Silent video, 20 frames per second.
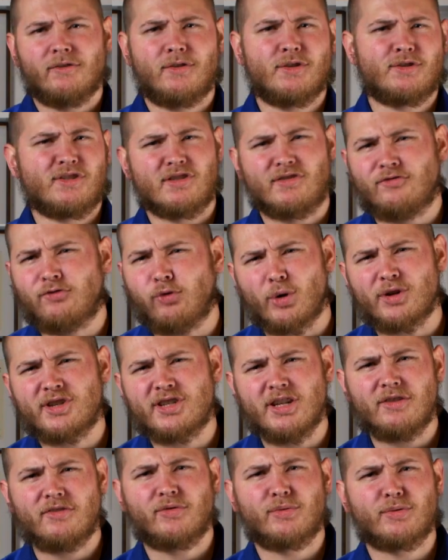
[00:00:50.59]
verses
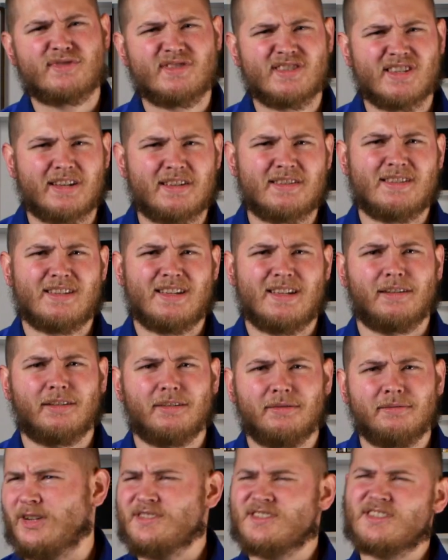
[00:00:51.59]
14 through 16.
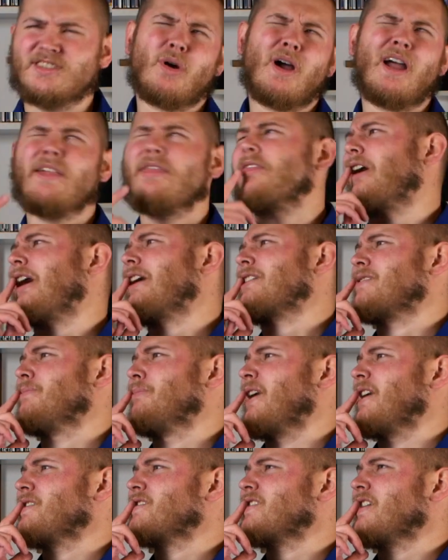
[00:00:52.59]
So I thought to
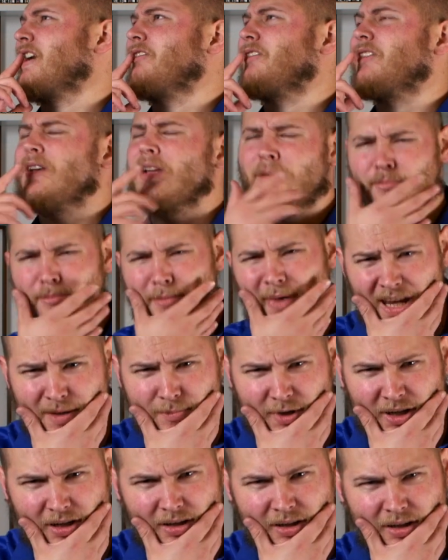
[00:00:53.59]
myself,
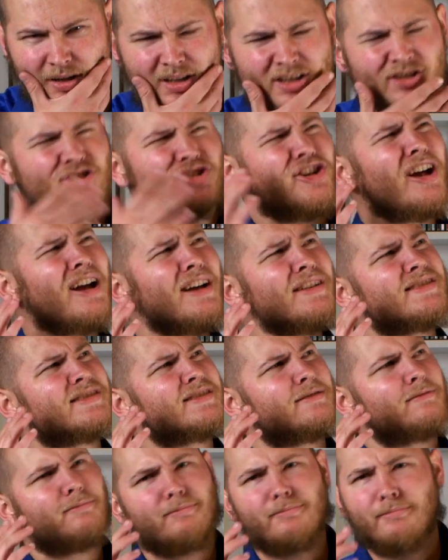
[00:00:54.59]
maybe,
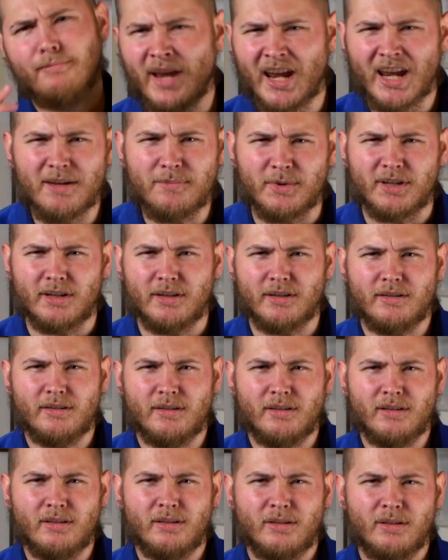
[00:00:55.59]
just maybe,
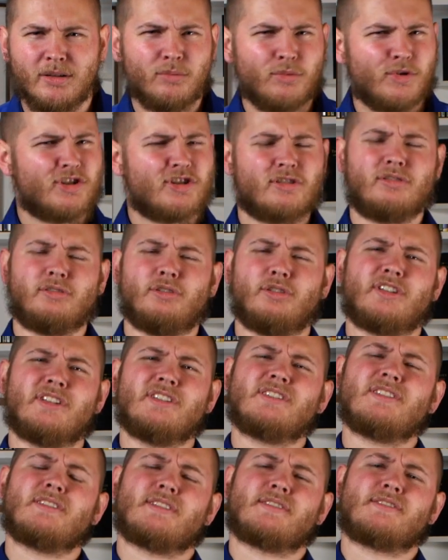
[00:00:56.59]
we should look
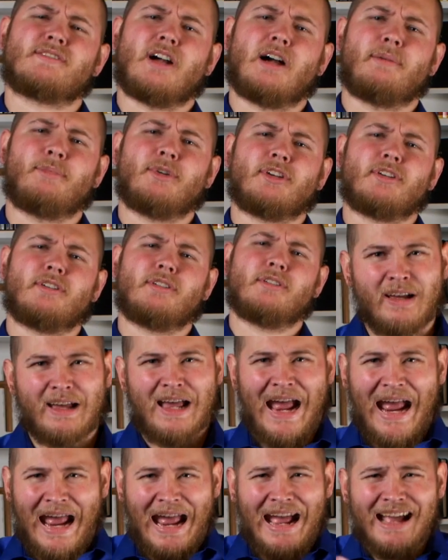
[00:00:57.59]
into this topic.
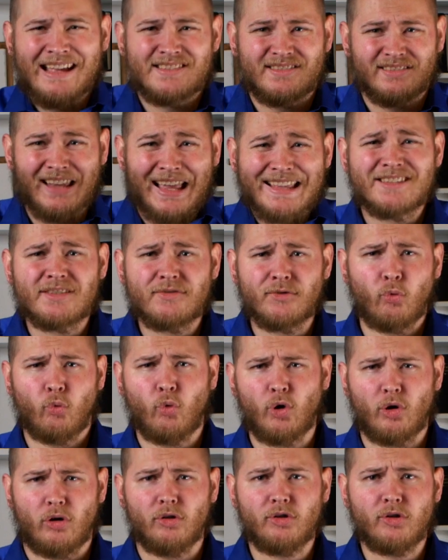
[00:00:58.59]
As lights of the
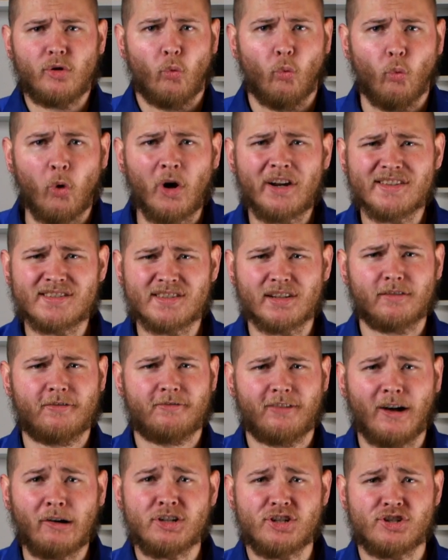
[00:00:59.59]
world, what is our
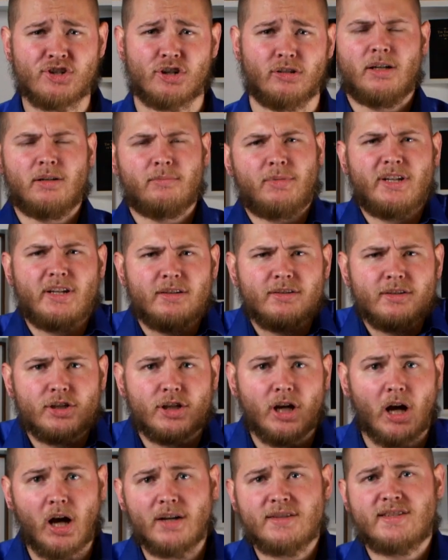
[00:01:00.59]
function? But in the
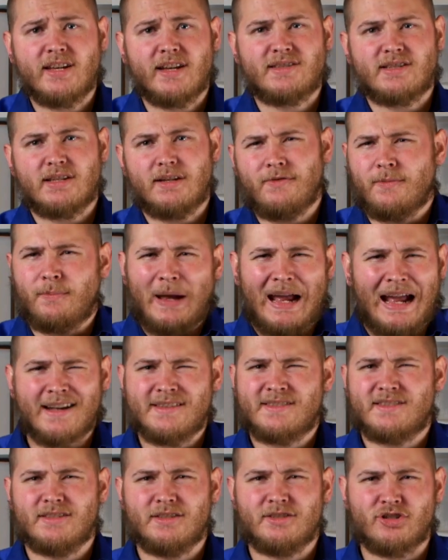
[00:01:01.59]
context of the
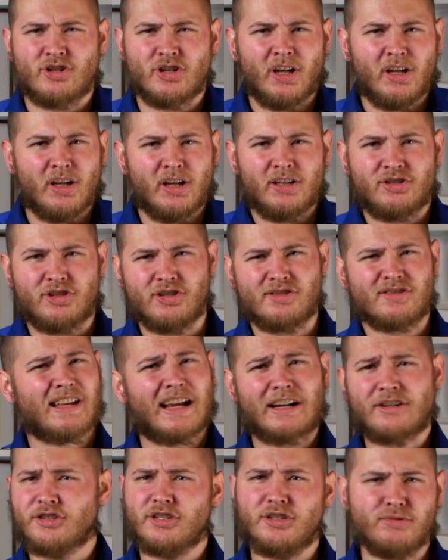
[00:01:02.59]
passage, Jesus
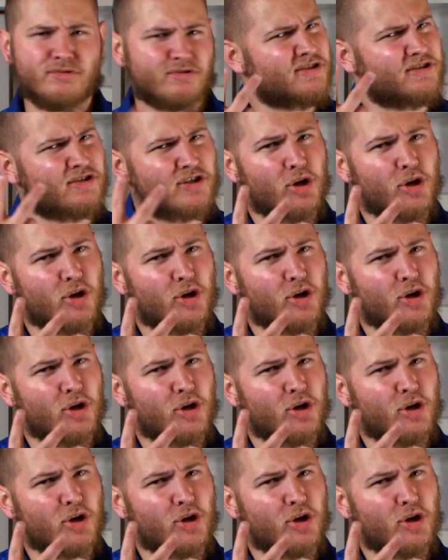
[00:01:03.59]
actually uses